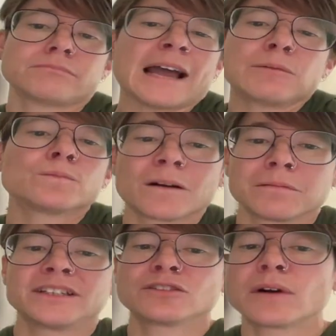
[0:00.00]
would
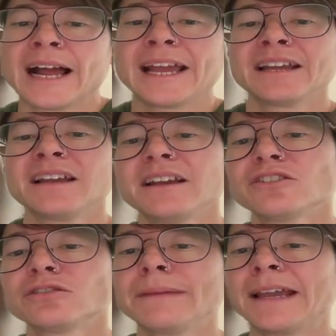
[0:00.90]
probably try
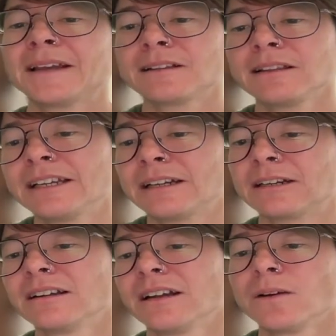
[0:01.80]
to make
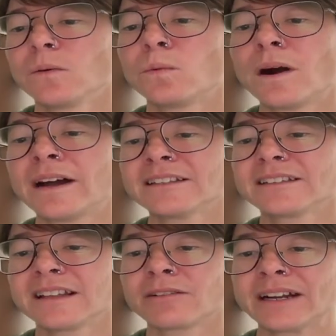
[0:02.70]
clear what
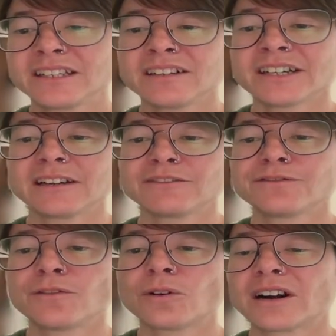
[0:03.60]
the criteria
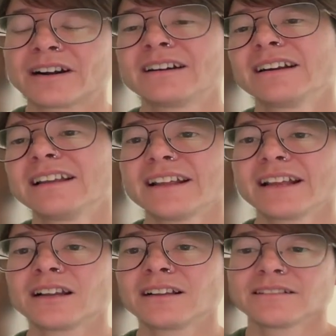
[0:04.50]
for
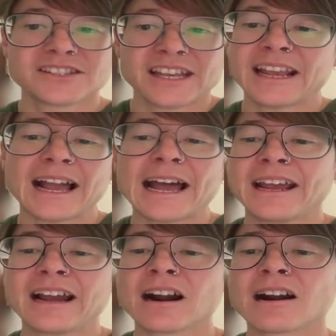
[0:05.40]
saying
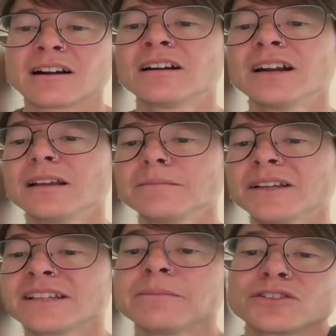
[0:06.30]
hi are,
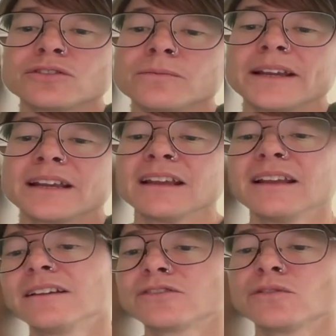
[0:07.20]
because I'm assuming
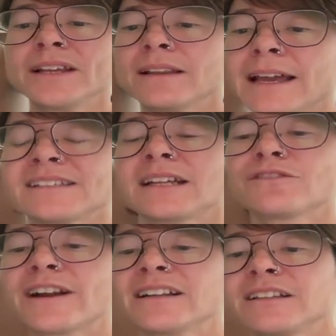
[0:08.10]
Suki likes that
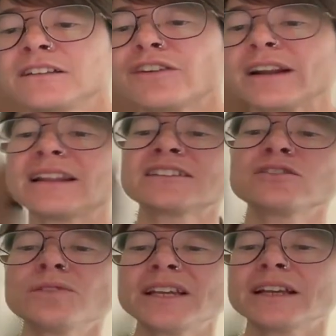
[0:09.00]
friend and that friend likes
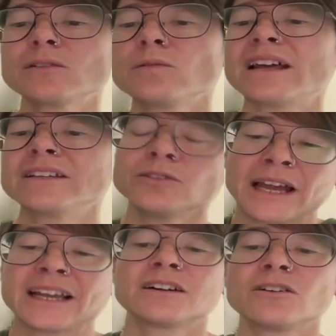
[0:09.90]
Suki, and you
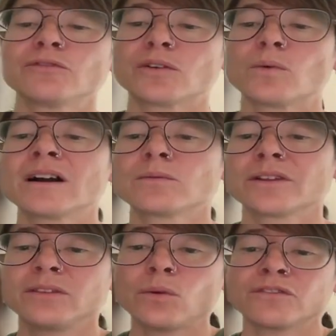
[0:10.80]
like going for a walk
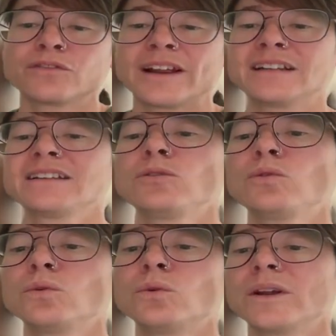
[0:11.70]
with your friend
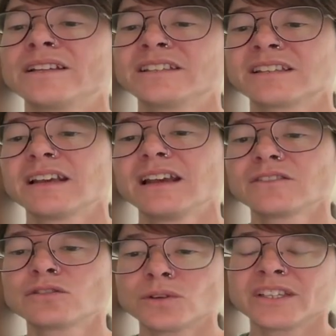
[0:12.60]
who is
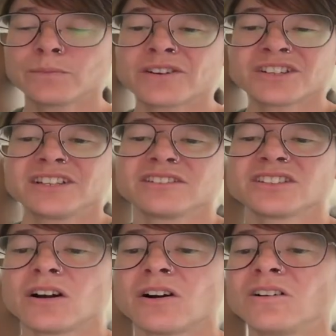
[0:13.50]
Suki's person.
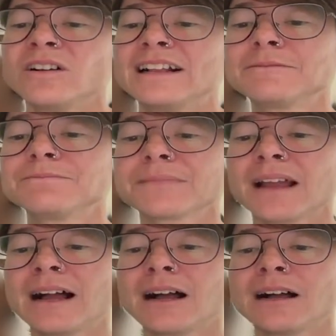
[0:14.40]
So
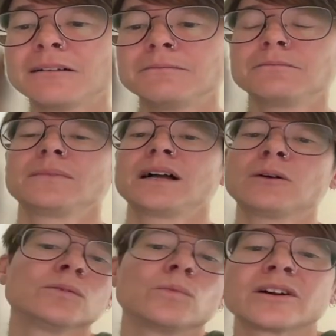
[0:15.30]
I
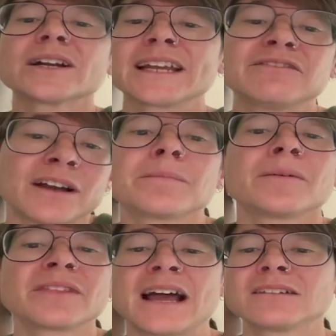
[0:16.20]
wouldn't want to give up
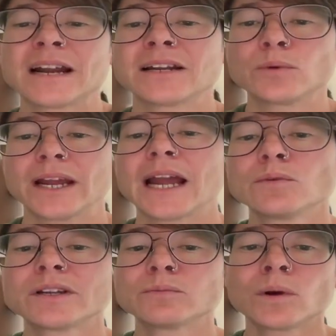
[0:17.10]
on that right away. I
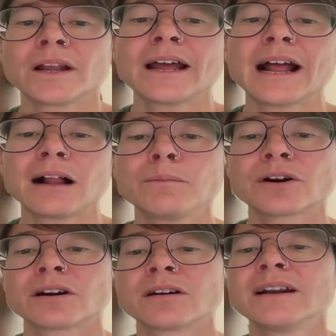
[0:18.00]
would want to help
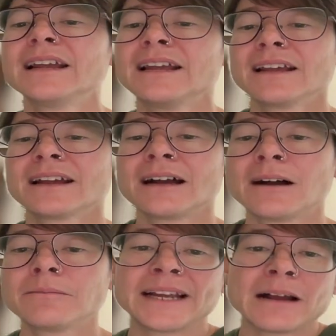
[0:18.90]
her
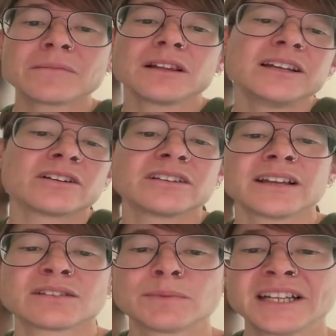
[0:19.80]
become clear on the
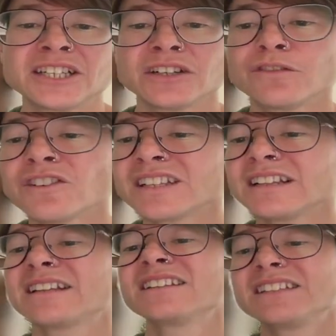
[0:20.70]
expectation first and
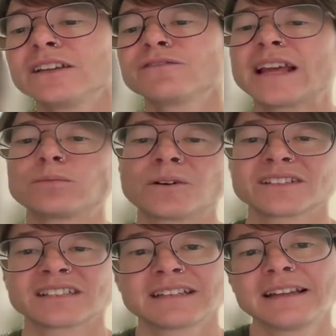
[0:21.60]
then see if that
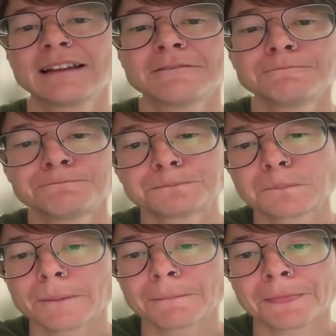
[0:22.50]
works.
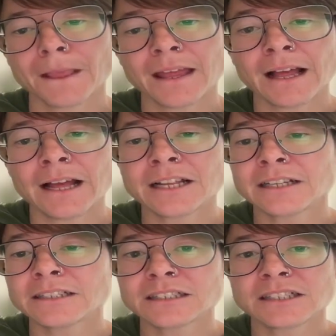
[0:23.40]

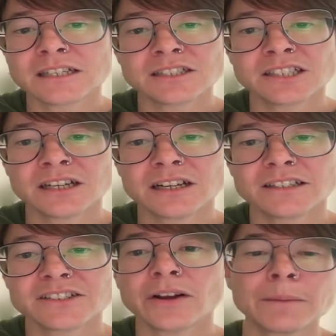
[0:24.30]
And
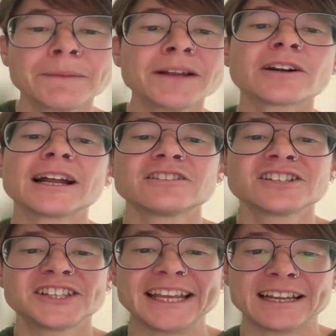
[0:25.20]
so helping her
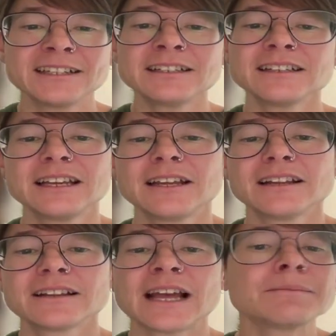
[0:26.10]
understand,
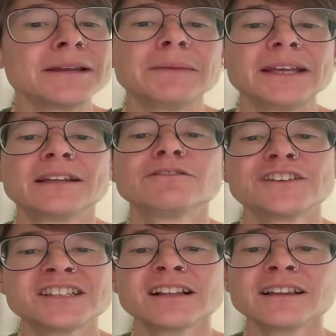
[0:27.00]
that may mean
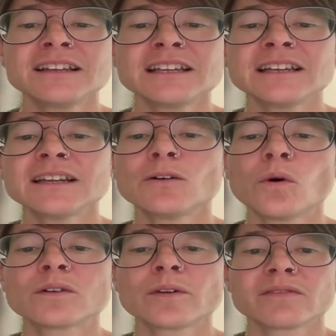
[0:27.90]
physically
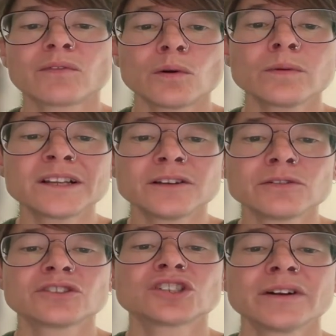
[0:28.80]
or with verbal
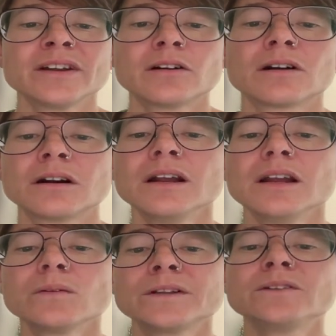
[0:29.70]
cues showing her
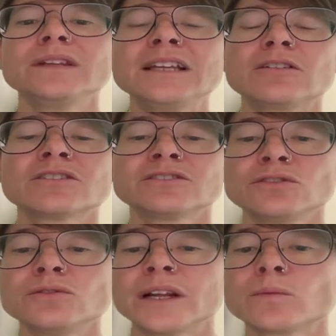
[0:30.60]
what you need her to
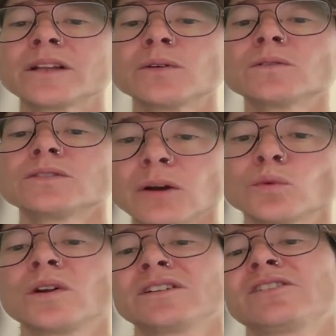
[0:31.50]
do and what you don't
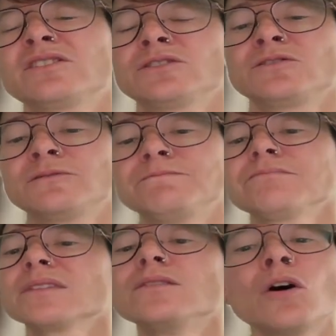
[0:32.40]
want her to do.
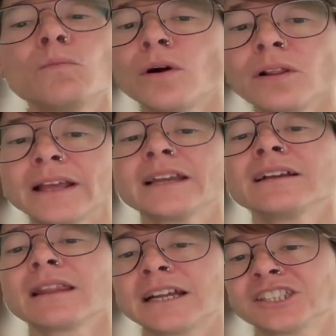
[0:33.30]
No pulling,
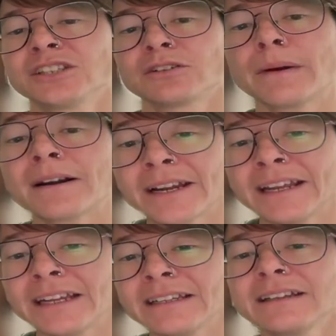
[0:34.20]
lunging, or
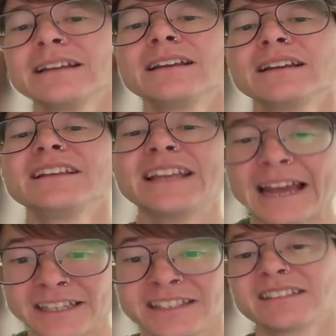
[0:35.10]
barking.
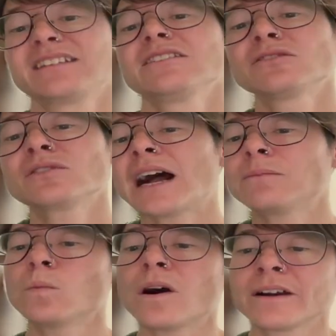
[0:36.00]
Yes to
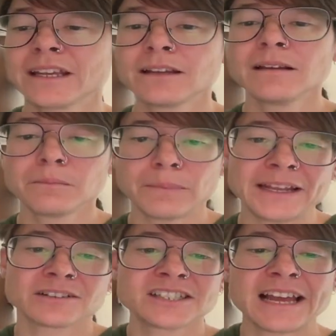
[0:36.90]
calm walking by
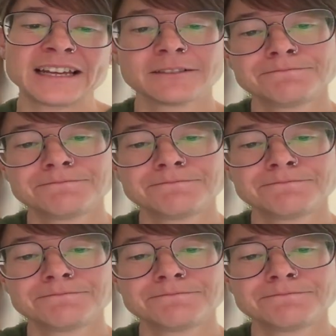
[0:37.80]
your side.